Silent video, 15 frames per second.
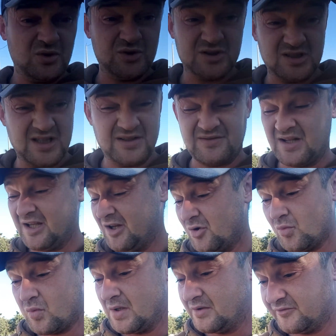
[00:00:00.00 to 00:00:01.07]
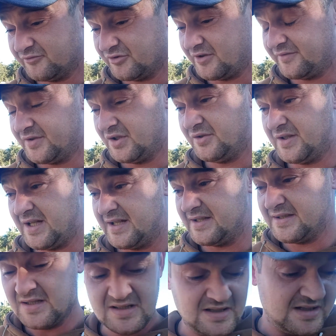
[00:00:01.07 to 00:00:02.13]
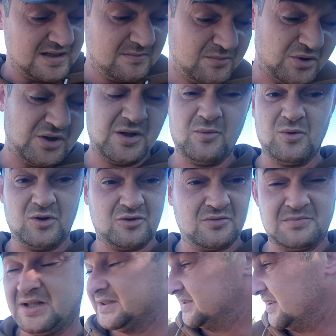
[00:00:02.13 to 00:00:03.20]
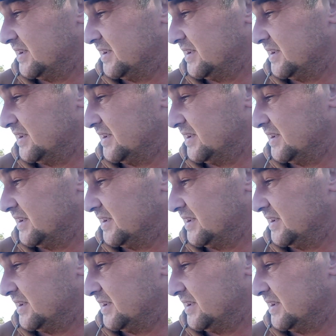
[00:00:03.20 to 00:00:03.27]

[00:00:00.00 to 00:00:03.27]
just leave it. It'll wilt for a few days, but it will come back to